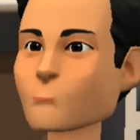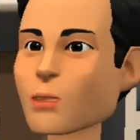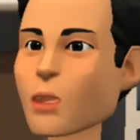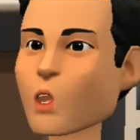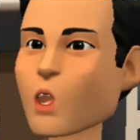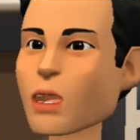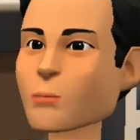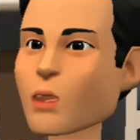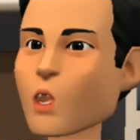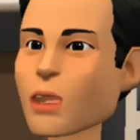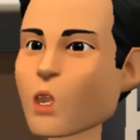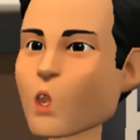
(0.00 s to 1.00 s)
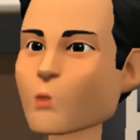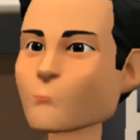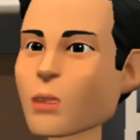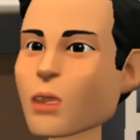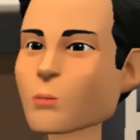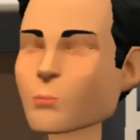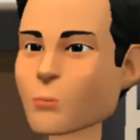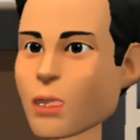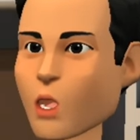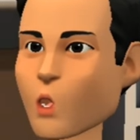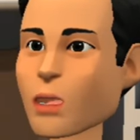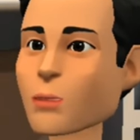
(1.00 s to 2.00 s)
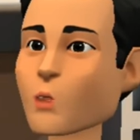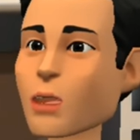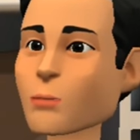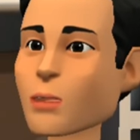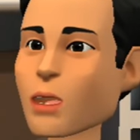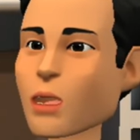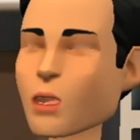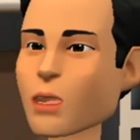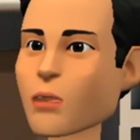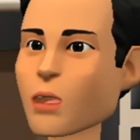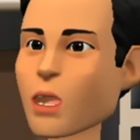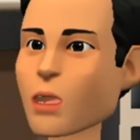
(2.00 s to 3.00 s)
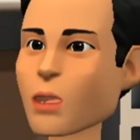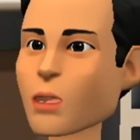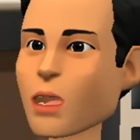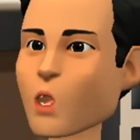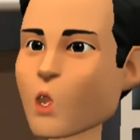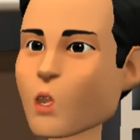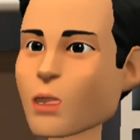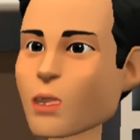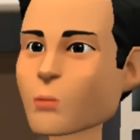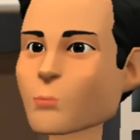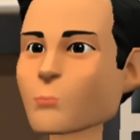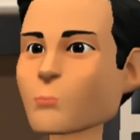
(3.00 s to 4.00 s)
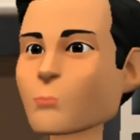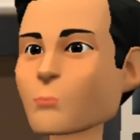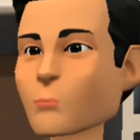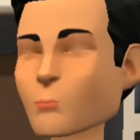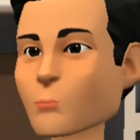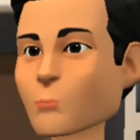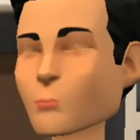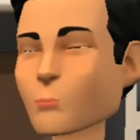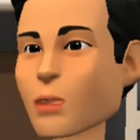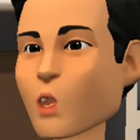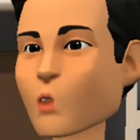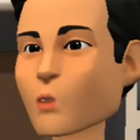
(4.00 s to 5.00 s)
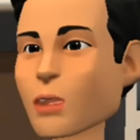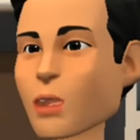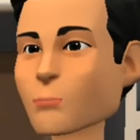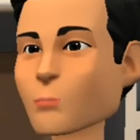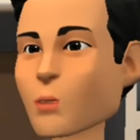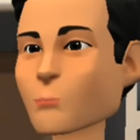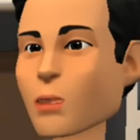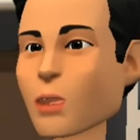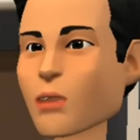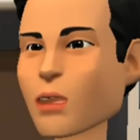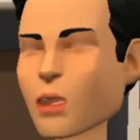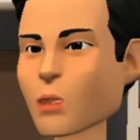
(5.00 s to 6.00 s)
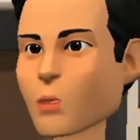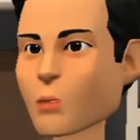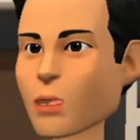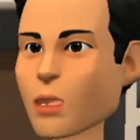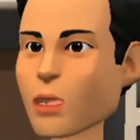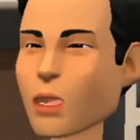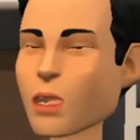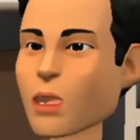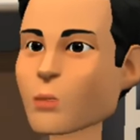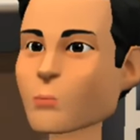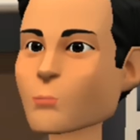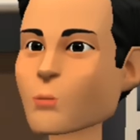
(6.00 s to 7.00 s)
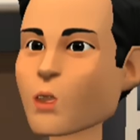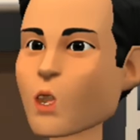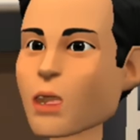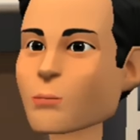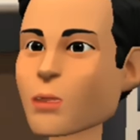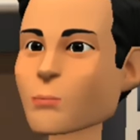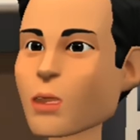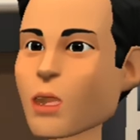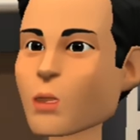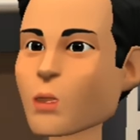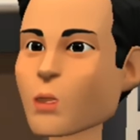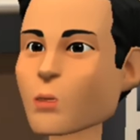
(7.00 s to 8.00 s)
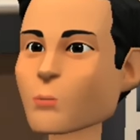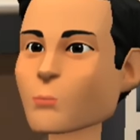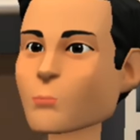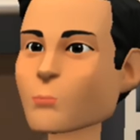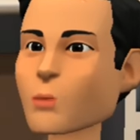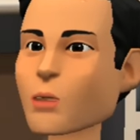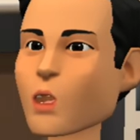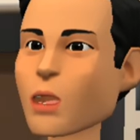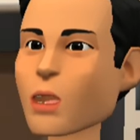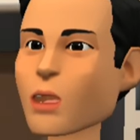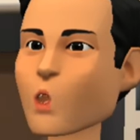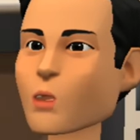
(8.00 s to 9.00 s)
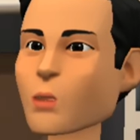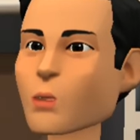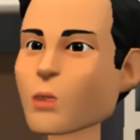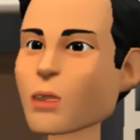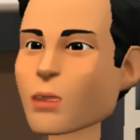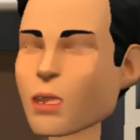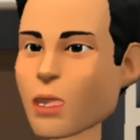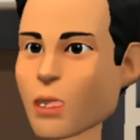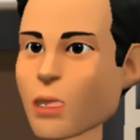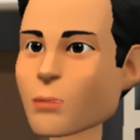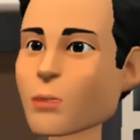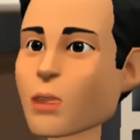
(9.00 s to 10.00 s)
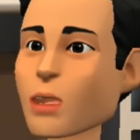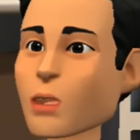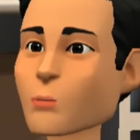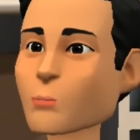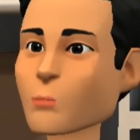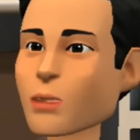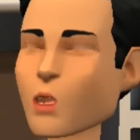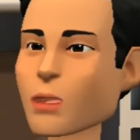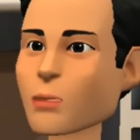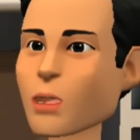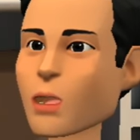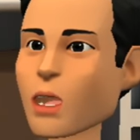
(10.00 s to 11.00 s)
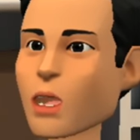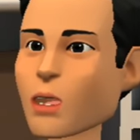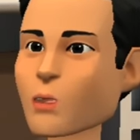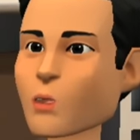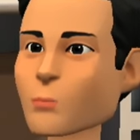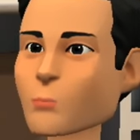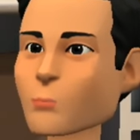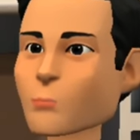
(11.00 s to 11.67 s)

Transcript: When you come to the hospital, our team will make sure everything is in order. Your son might be given light sedation to help him relax, and we'll use an anesthetic spray to numb his throat.